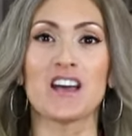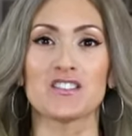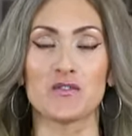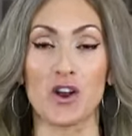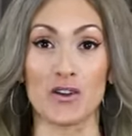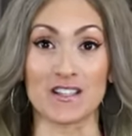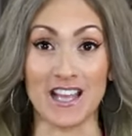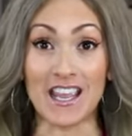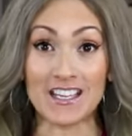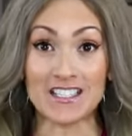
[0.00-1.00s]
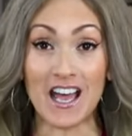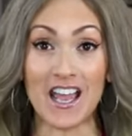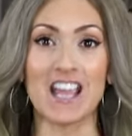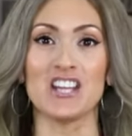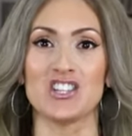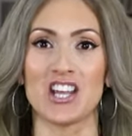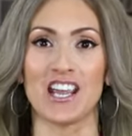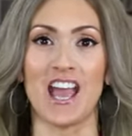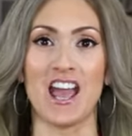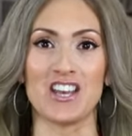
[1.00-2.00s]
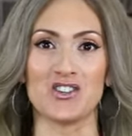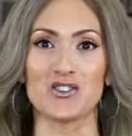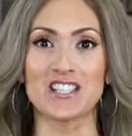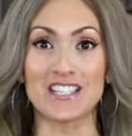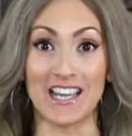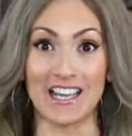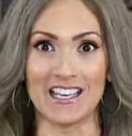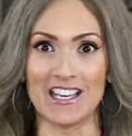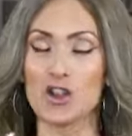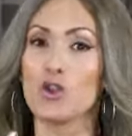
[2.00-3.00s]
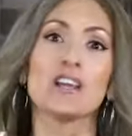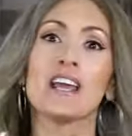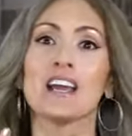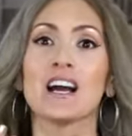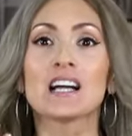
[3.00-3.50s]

as far as anti-aging and your skin looking